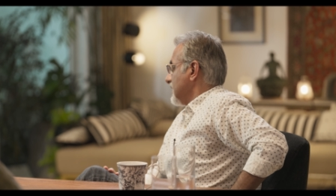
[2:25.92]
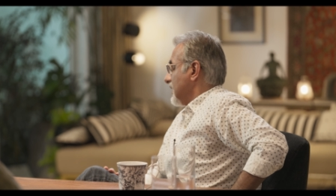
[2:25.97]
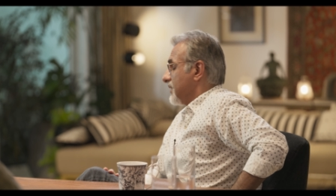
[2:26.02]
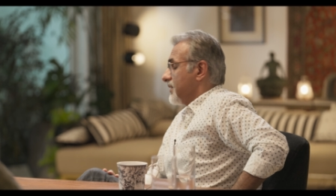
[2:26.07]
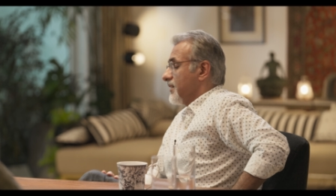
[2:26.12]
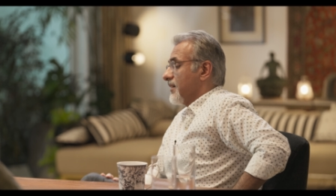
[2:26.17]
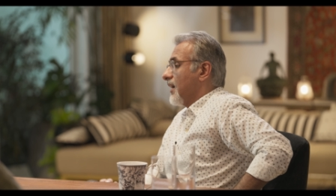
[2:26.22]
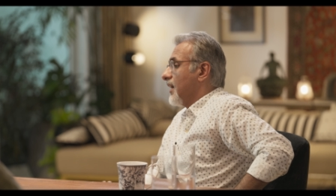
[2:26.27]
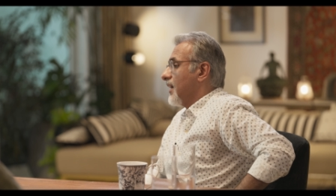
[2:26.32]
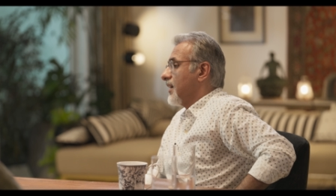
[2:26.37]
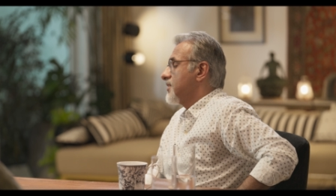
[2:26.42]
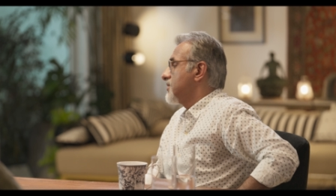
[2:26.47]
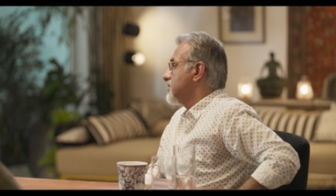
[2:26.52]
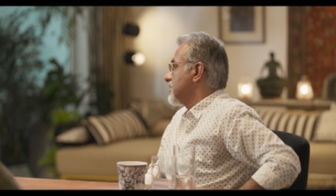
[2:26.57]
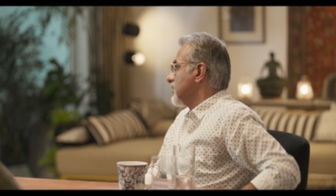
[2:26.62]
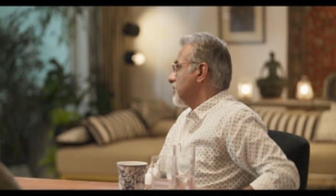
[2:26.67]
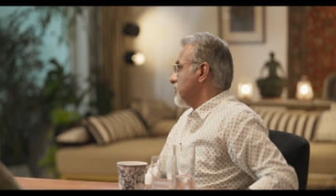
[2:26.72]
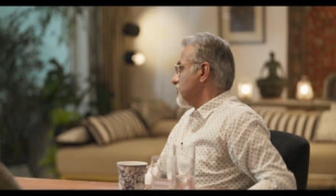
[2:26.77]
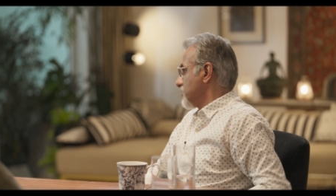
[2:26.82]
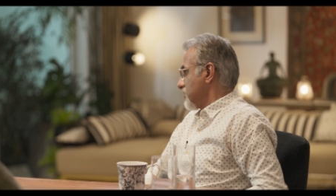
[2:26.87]
And there aren't
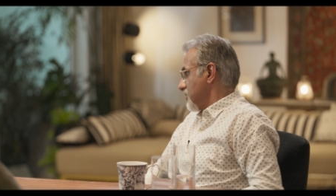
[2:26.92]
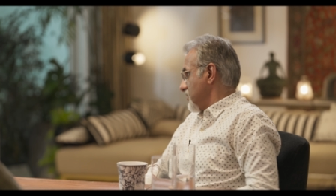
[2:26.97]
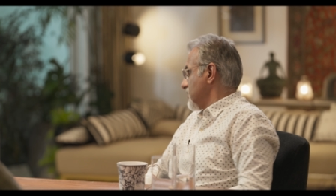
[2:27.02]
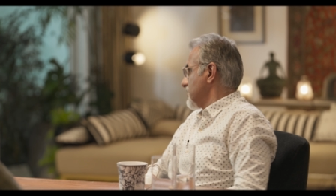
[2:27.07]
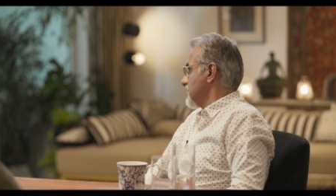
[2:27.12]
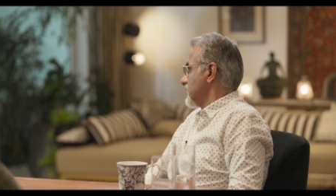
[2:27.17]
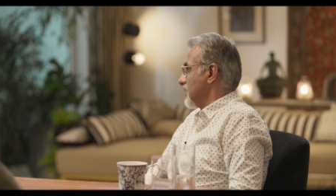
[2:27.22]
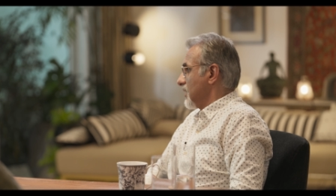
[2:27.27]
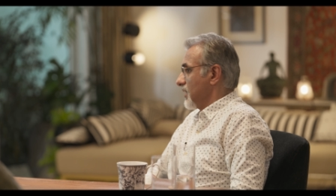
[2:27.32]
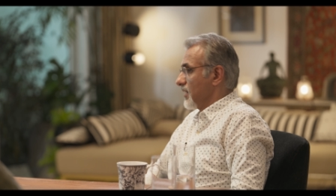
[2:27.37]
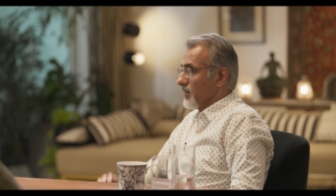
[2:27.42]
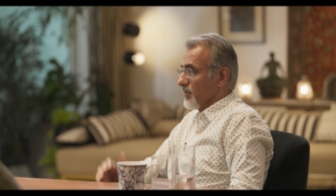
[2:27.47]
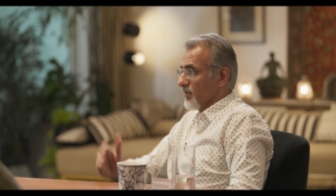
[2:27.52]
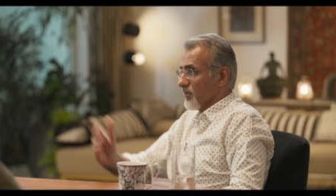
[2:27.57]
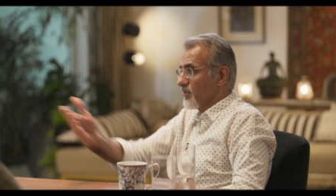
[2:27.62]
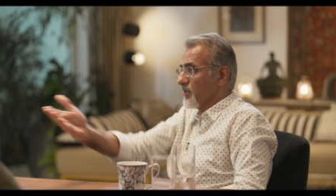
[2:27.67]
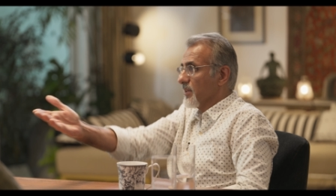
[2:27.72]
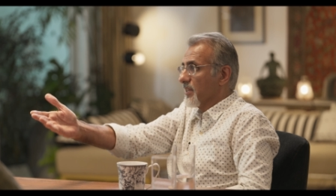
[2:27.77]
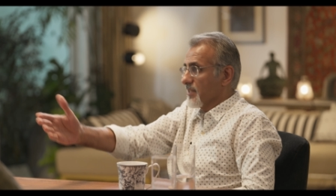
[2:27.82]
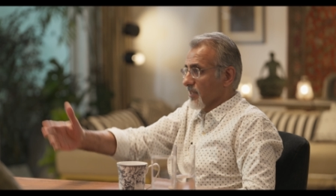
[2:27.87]
solutions today.
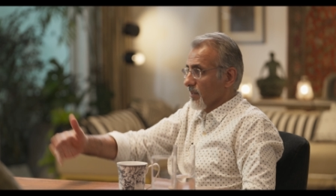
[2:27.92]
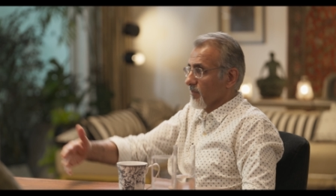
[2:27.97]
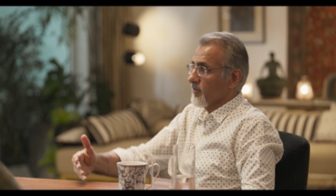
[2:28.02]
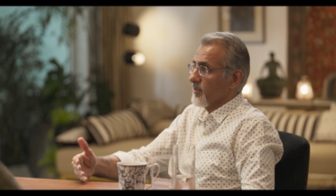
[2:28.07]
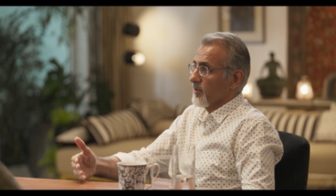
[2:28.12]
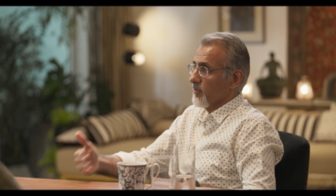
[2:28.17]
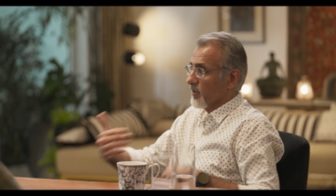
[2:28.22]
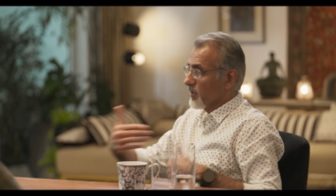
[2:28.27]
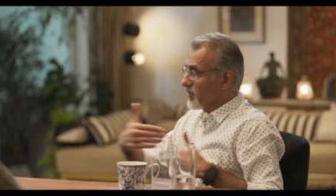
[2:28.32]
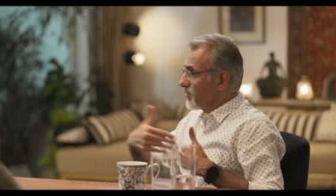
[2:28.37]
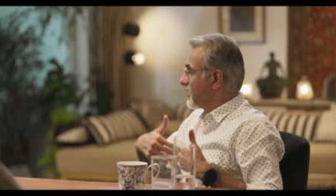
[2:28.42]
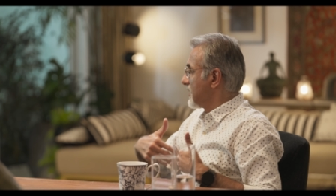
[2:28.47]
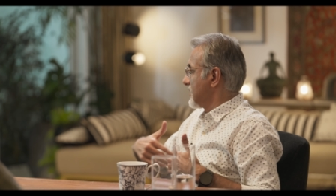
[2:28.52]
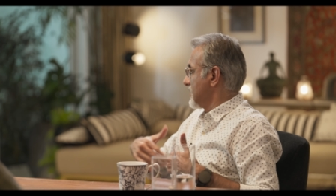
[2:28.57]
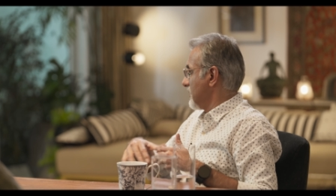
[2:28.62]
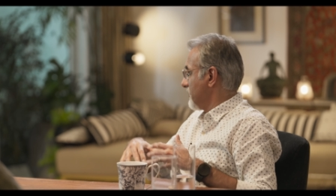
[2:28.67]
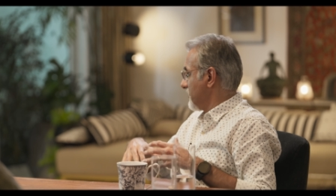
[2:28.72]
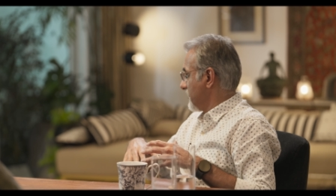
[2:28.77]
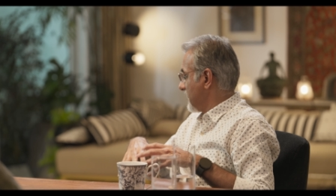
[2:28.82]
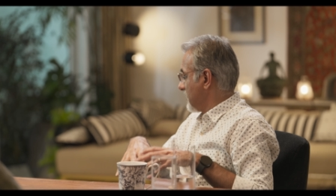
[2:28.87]
You're doing something, we're doing
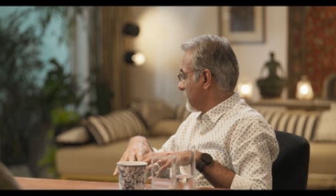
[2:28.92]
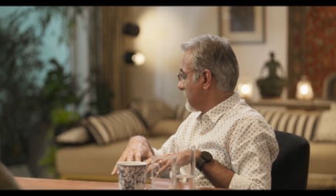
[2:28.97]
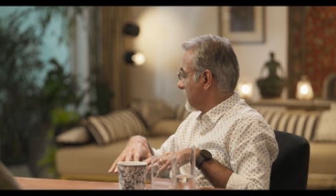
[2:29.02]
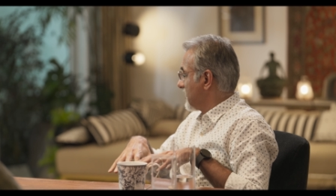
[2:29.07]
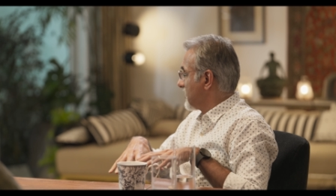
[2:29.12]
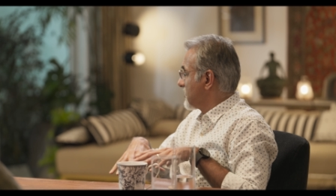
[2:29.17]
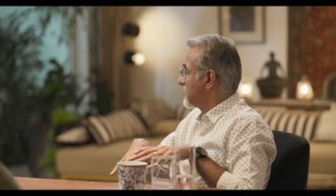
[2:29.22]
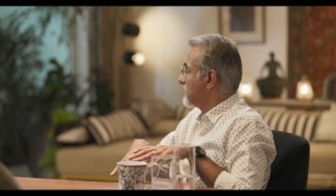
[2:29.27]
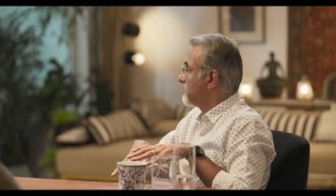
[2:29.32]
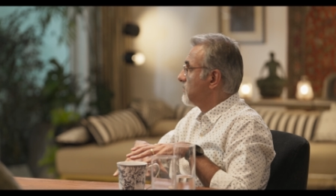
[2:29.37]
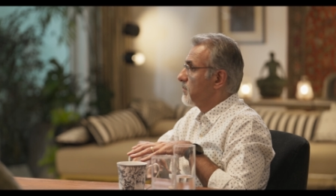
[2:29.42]
something, but there's mm-hmm.